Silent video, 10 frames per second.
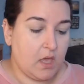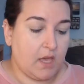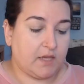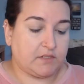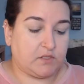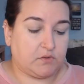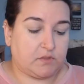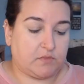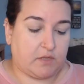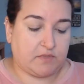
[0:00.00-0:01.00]
I do
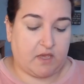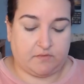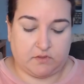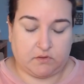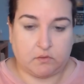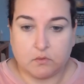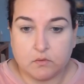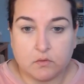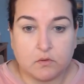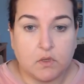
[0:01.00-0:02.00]
sometimes have to
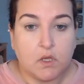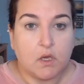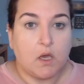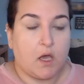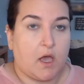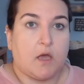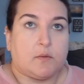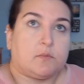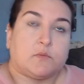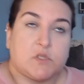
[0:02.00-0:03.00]

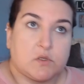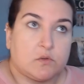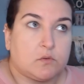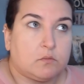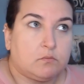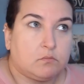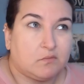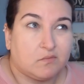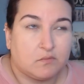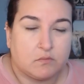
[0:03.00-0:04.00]
do
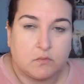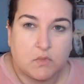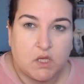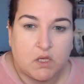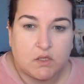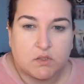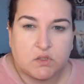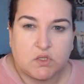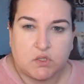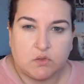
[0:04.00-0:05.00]

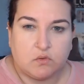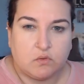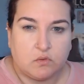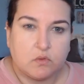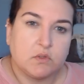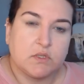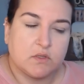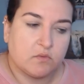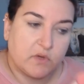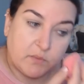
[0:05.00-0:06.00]
2 to
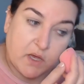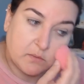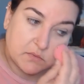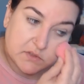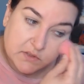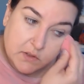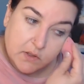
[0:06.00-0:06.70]
3 pumps